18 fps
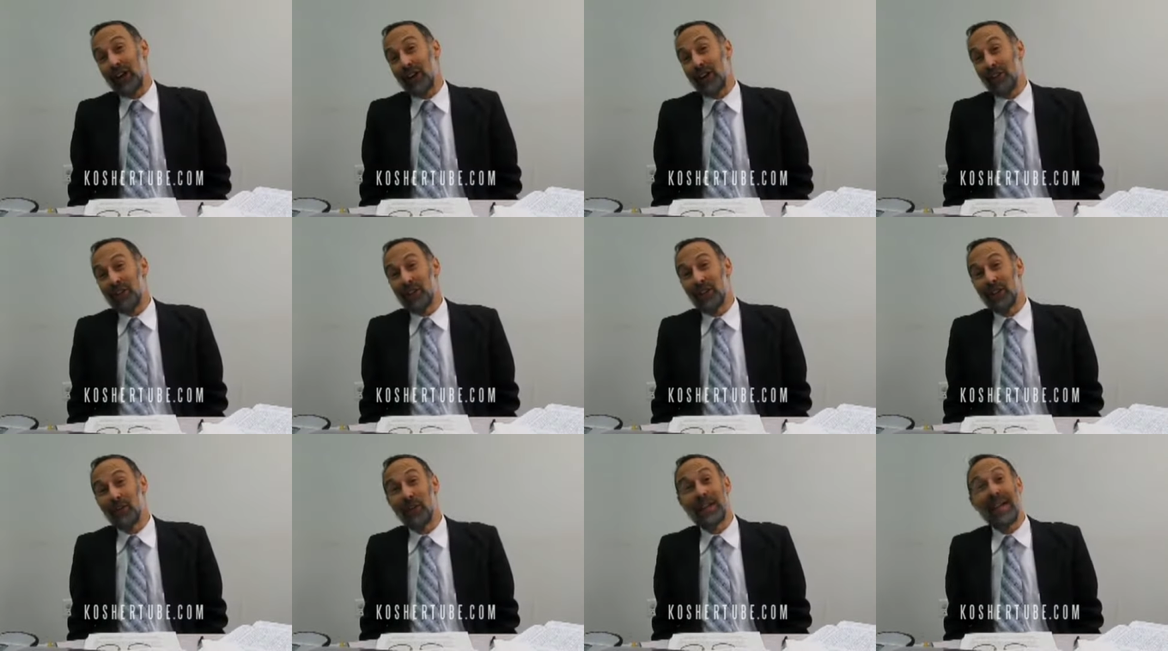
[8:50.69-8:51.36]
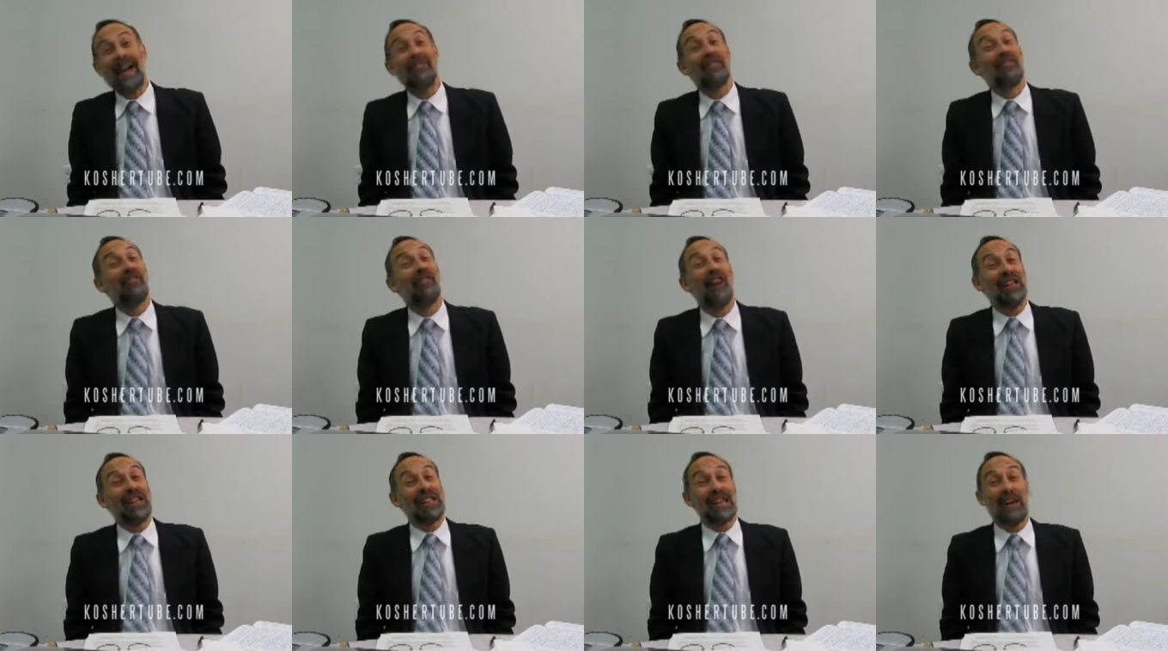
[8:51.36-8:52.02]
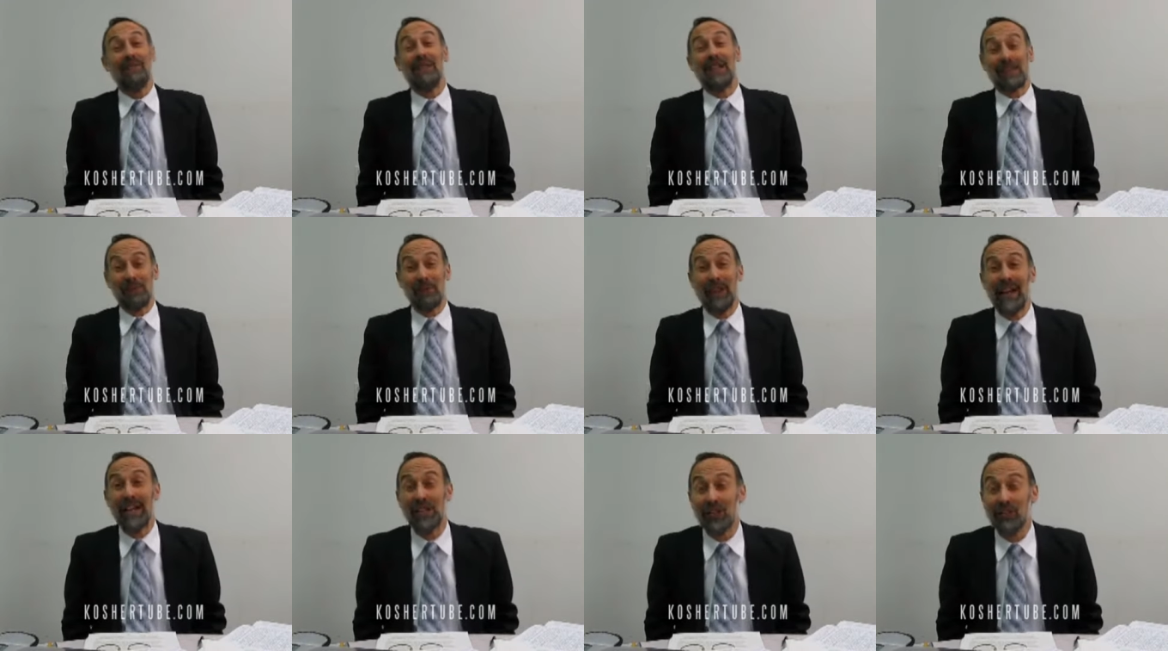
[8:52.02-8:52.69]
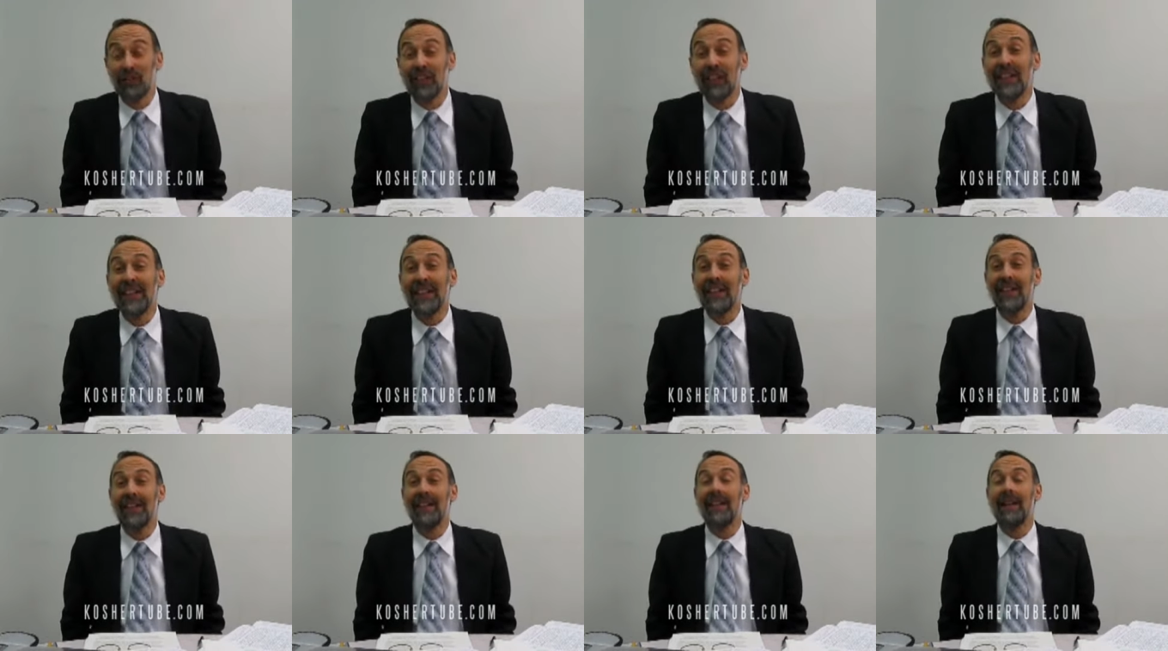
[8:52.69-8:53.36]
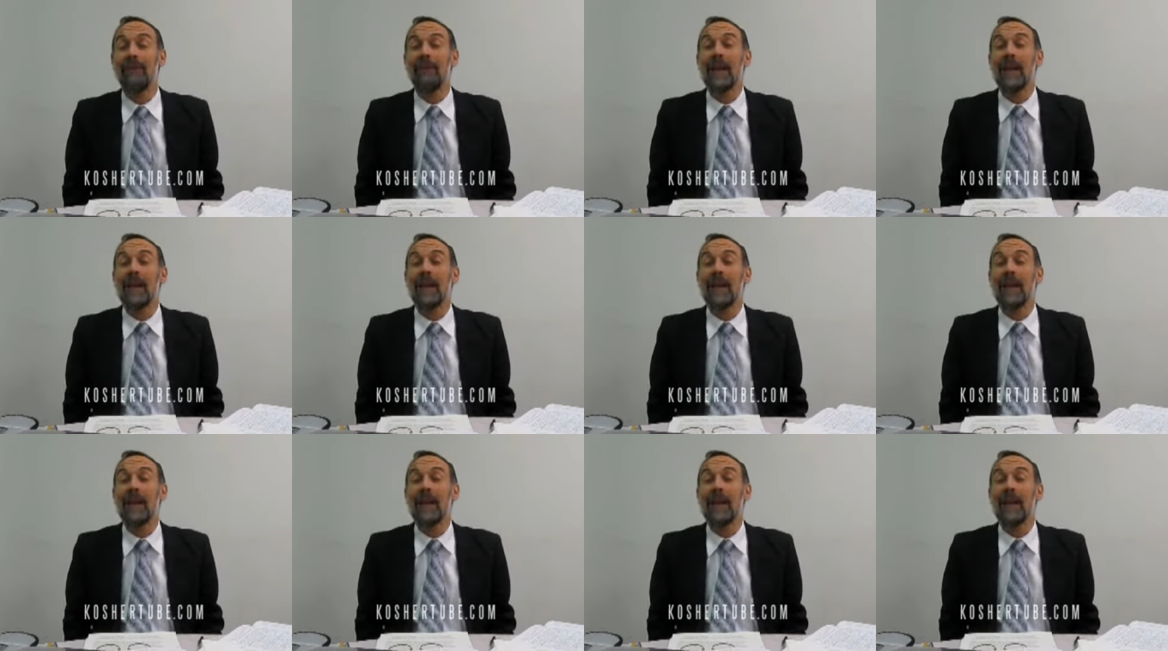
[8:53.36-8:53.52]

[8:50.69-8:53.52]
I mean, no, you have to find some explanation for needling them.